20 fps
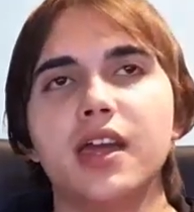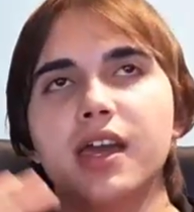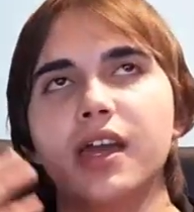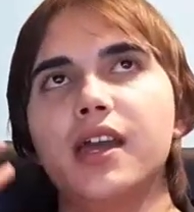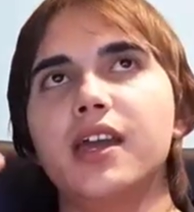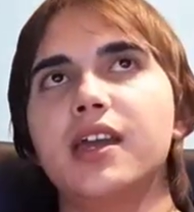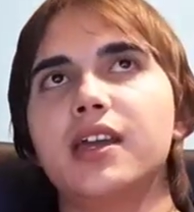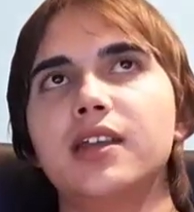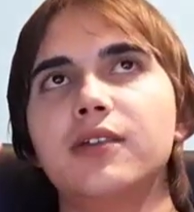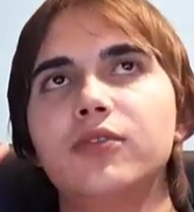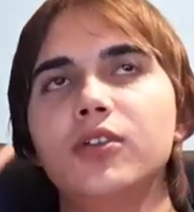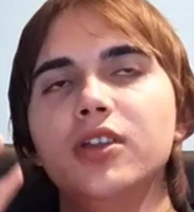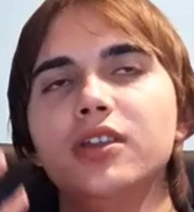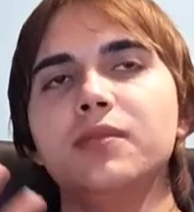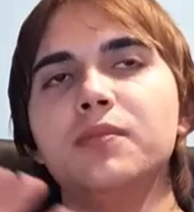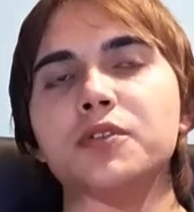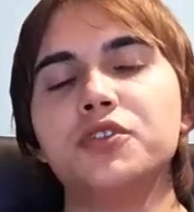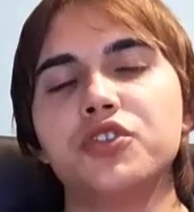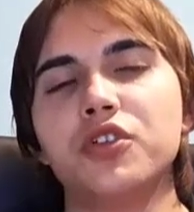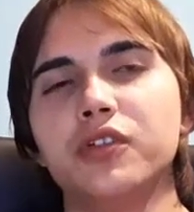And if you end
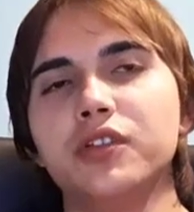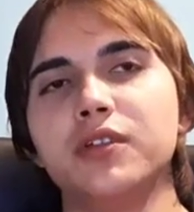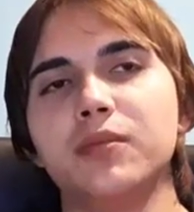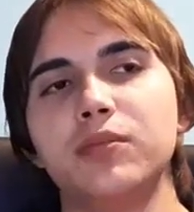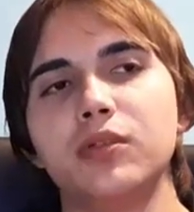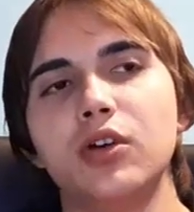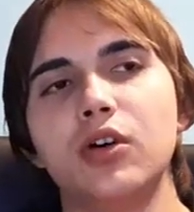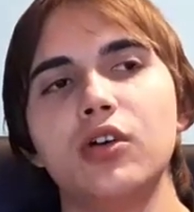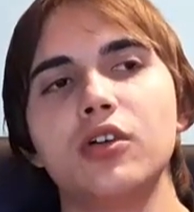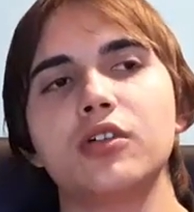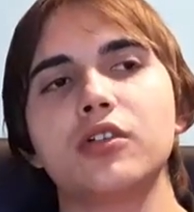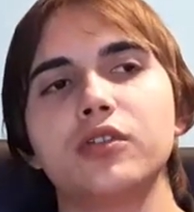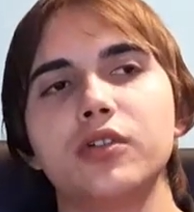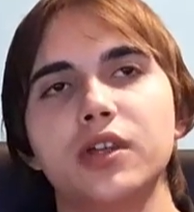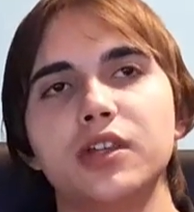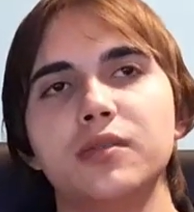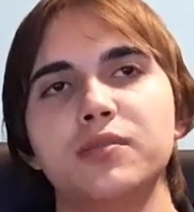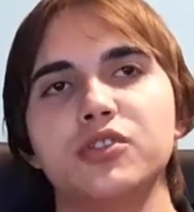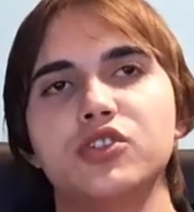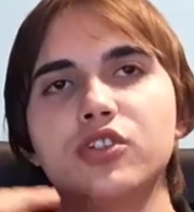up enjoying the blog, you
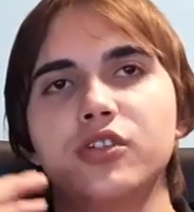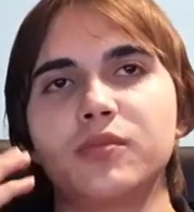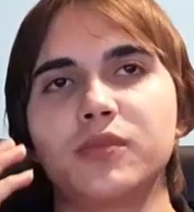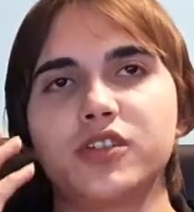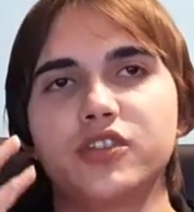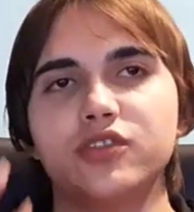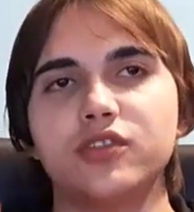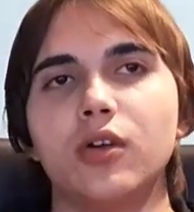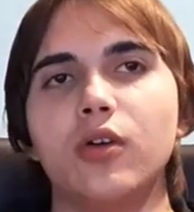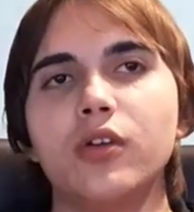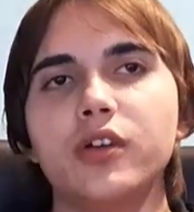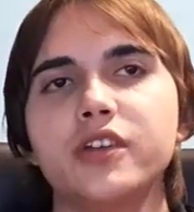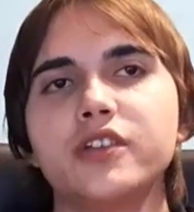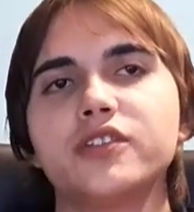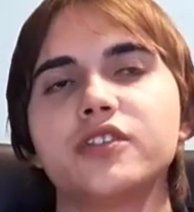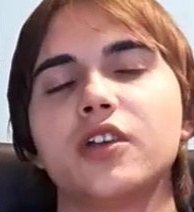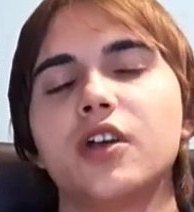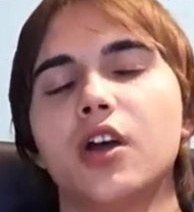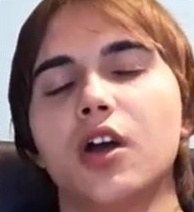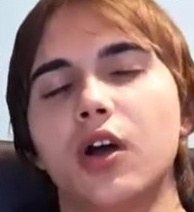end up enjoying my
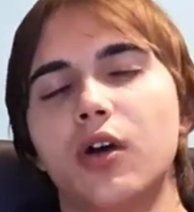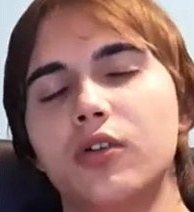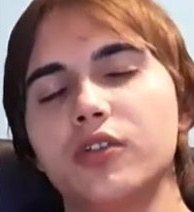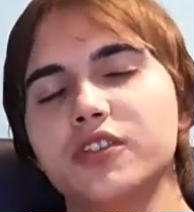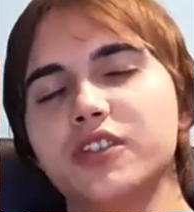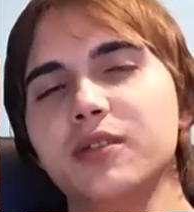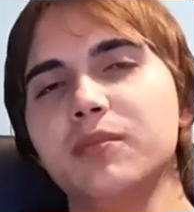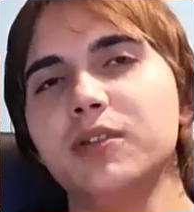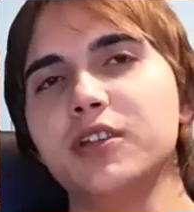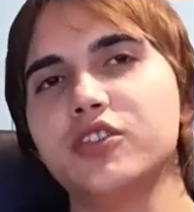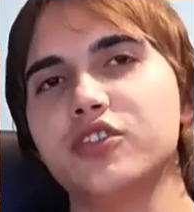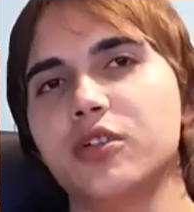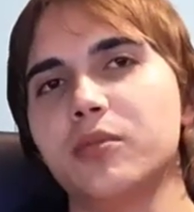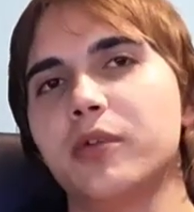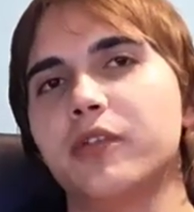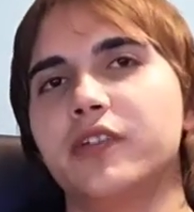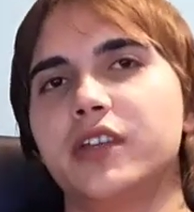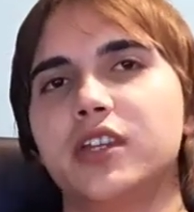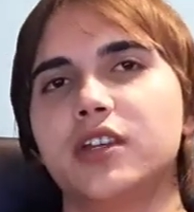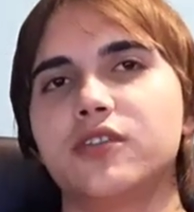stories, or simply enjoy
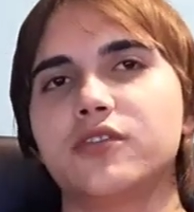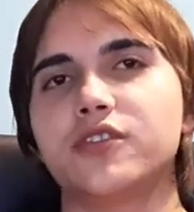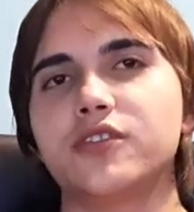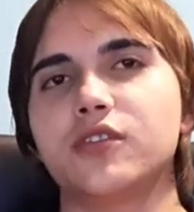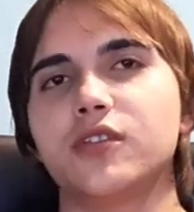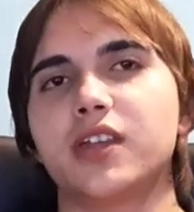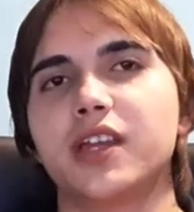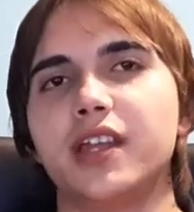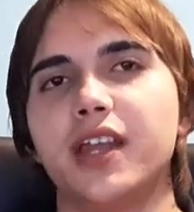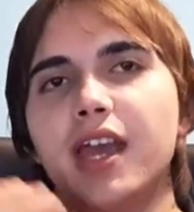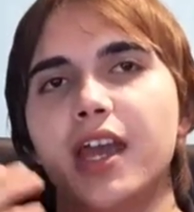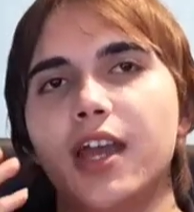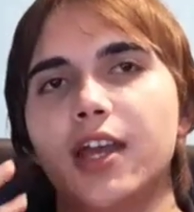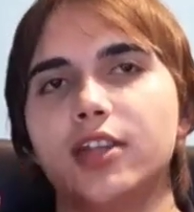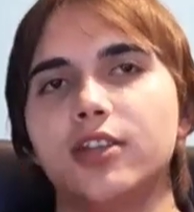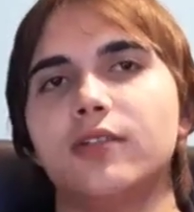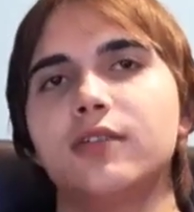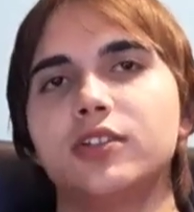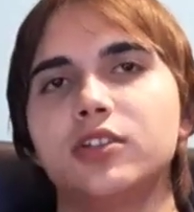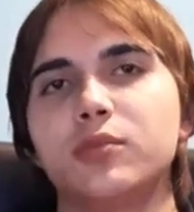my videos, you can
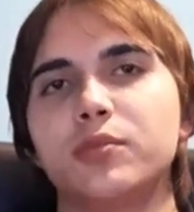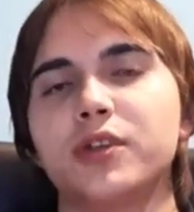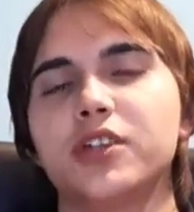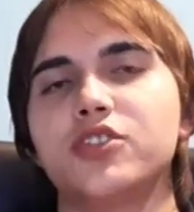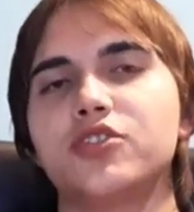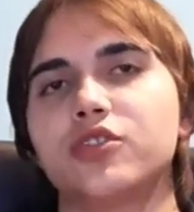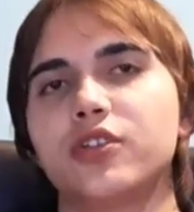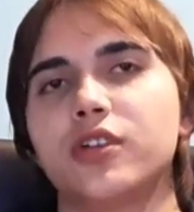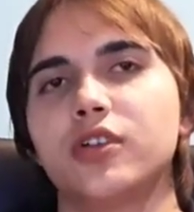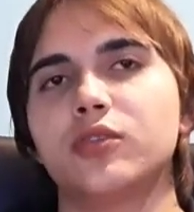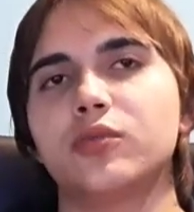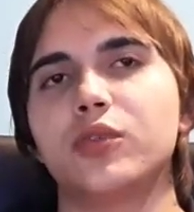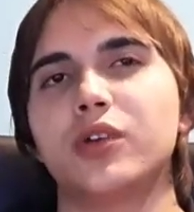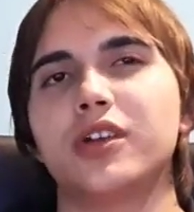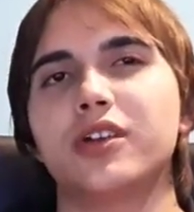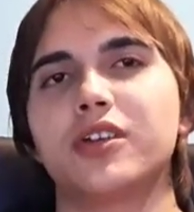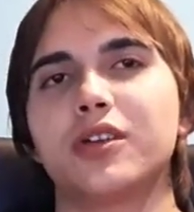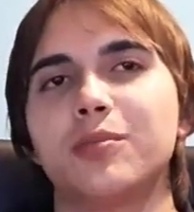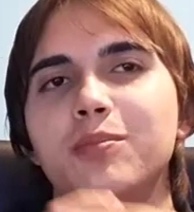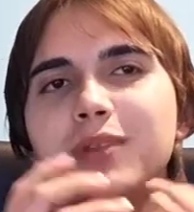head over to Patreon, where
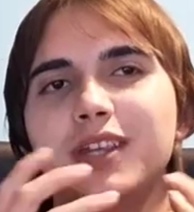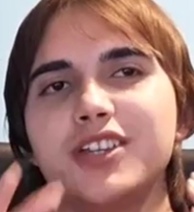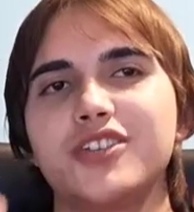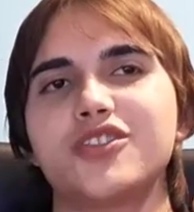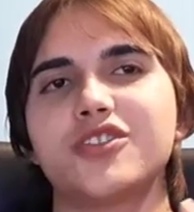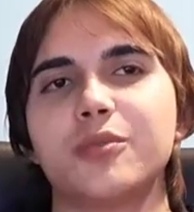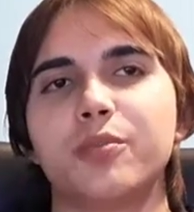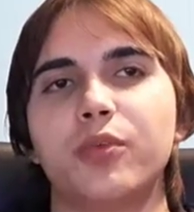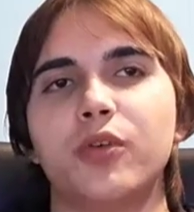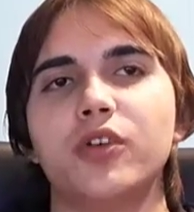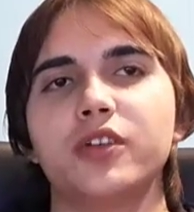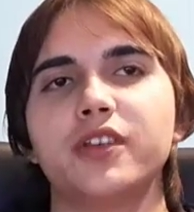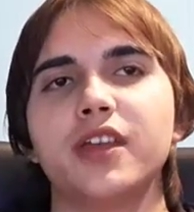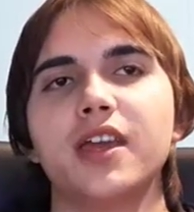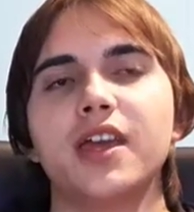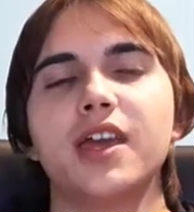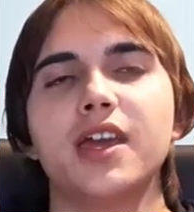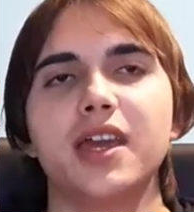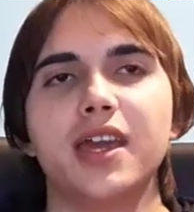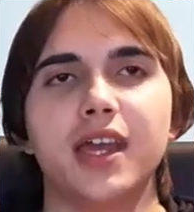you can pledge your support
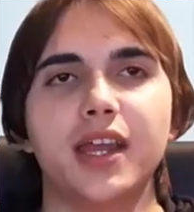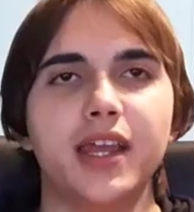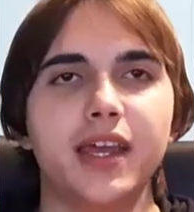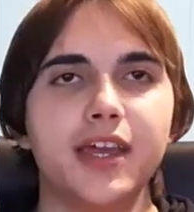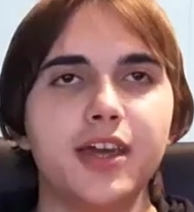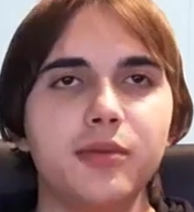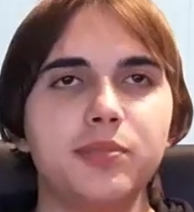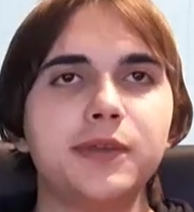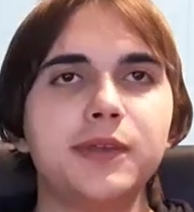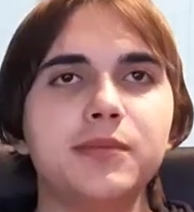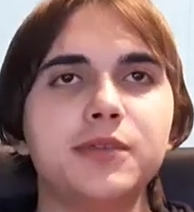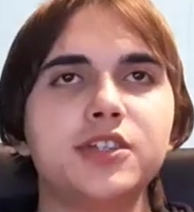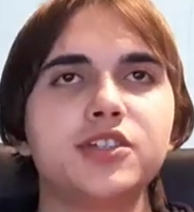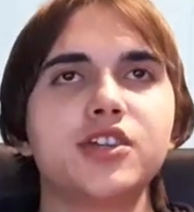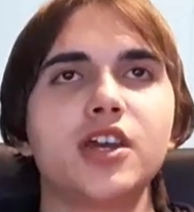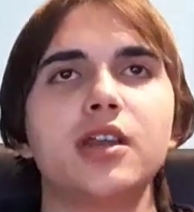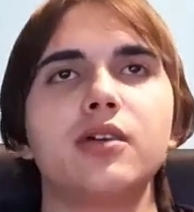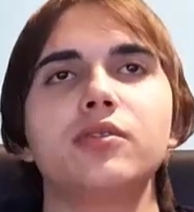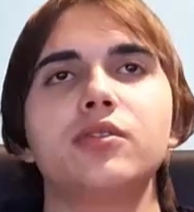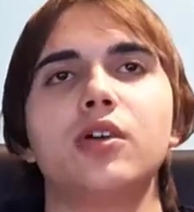and help keep the
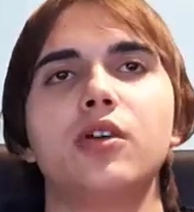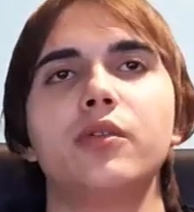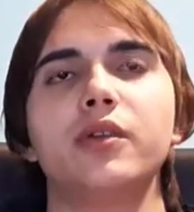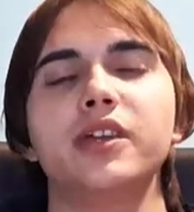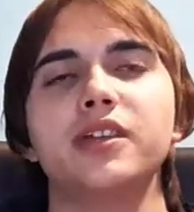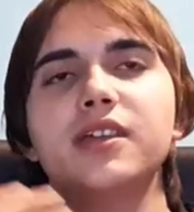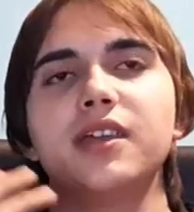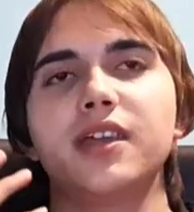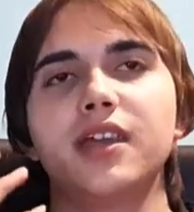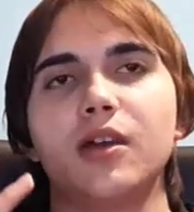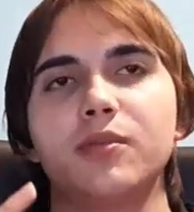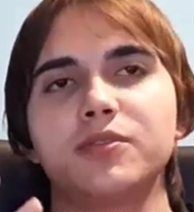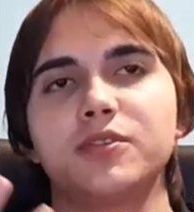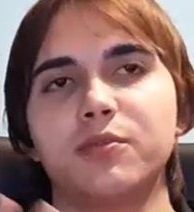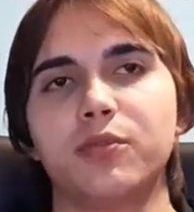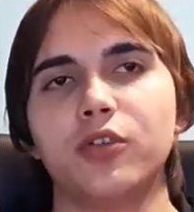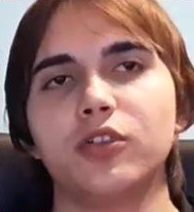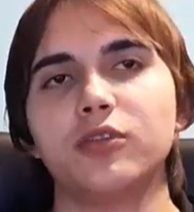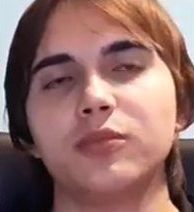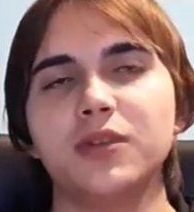channel going. It helps
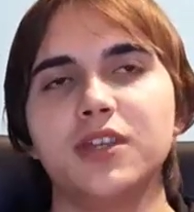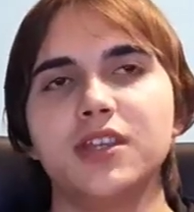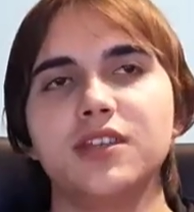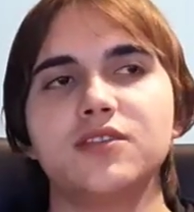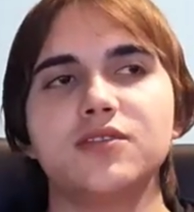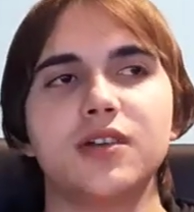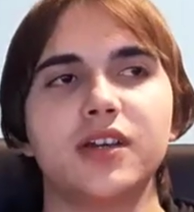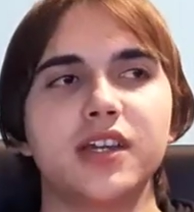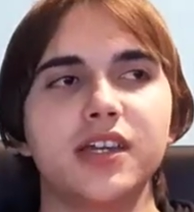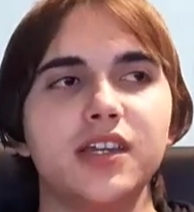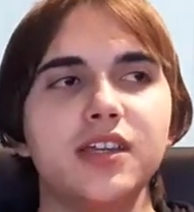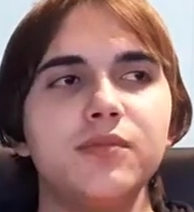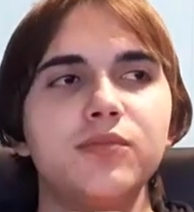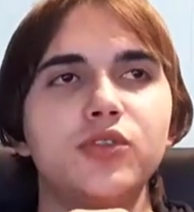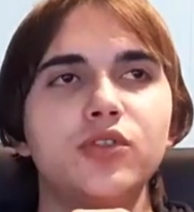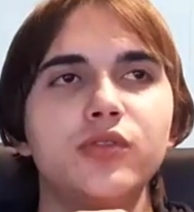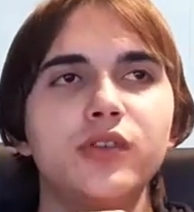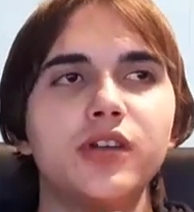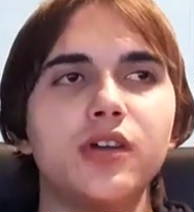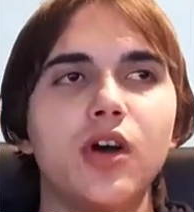support me so I can keep
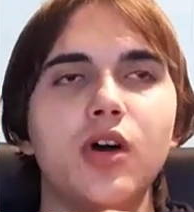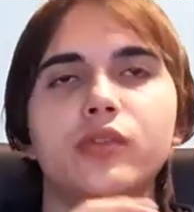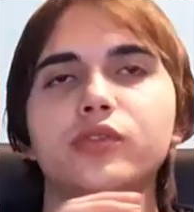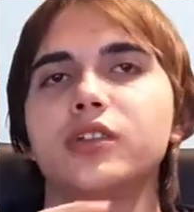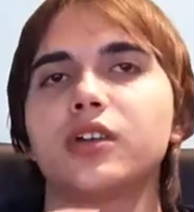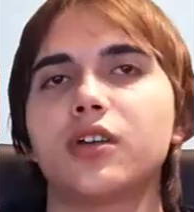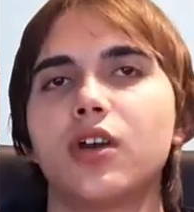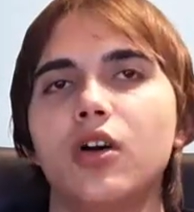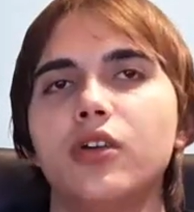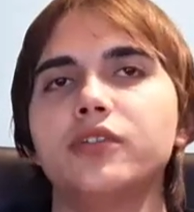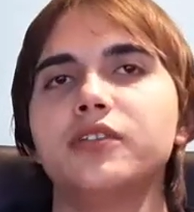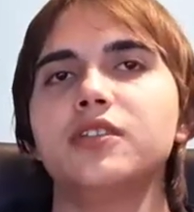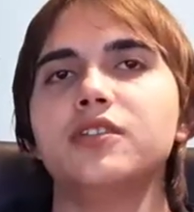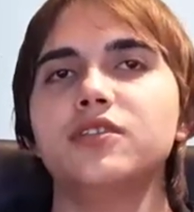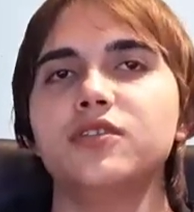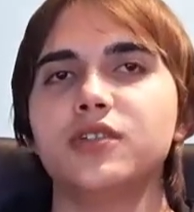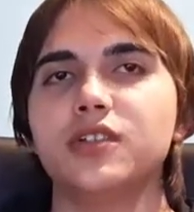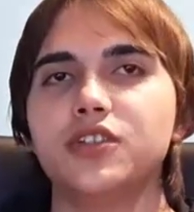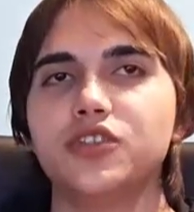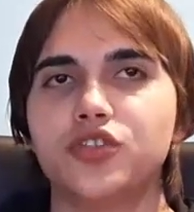doing all the
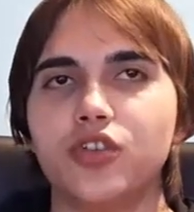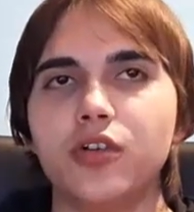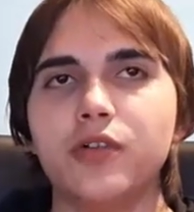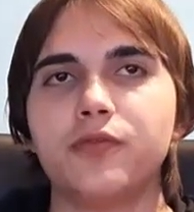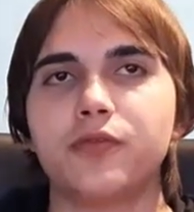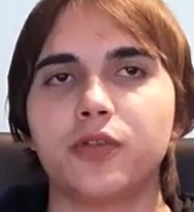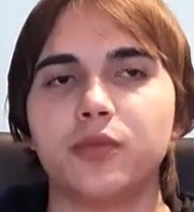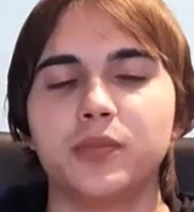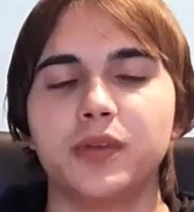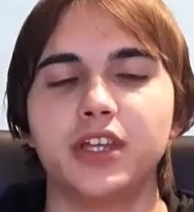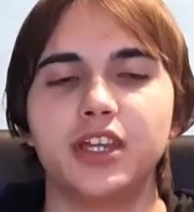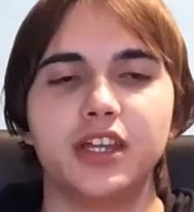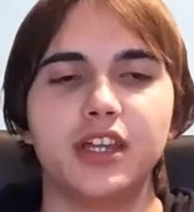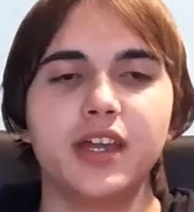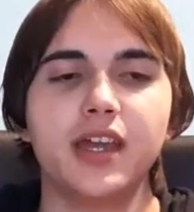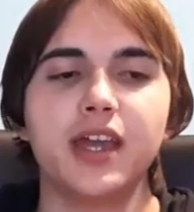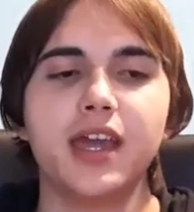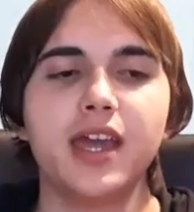content you enjoy from me.